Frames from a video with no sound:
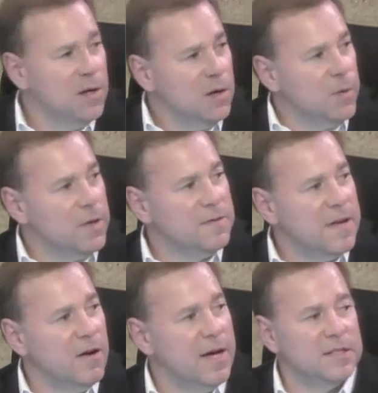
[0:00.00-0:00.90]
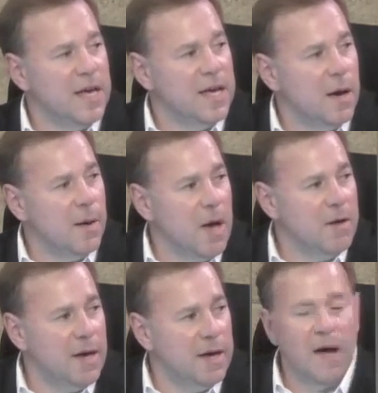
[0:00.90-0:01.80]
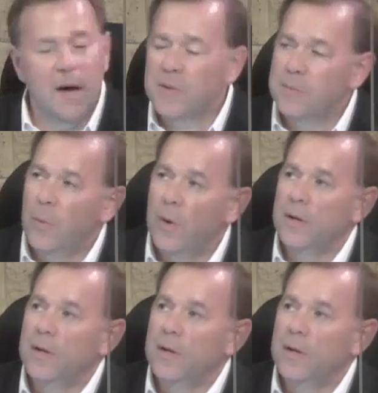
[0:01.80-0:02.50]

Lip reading: with, dare I say, a competent board